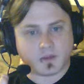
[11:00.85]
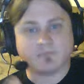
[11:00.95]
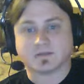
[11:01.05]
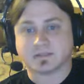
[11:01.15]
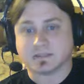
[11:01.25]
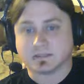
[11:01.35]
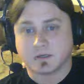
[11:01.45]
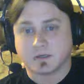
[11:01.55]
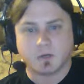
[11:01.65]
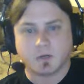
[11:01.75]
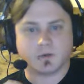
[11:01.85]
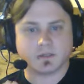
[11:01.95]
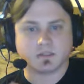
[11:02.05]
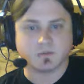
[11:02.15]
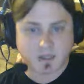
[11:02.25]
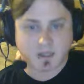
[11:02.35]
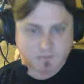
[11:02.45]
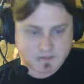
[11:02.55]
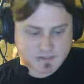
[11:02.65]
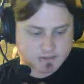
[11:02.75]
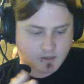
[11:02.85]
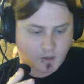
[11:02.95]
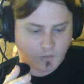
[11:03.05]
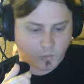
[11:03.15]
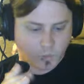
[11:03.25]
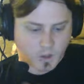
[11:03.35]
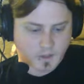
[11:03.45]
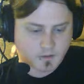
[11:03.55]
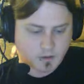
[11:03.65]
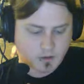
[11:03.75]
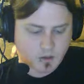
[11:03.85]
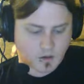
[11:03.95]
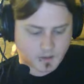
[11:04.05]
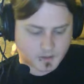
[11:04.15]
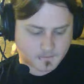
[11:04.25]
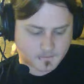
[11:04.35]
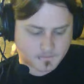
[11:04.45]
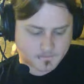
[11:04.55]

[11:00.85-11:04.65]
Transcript: emphasis, there you go. You're putting too much emphasis on one card,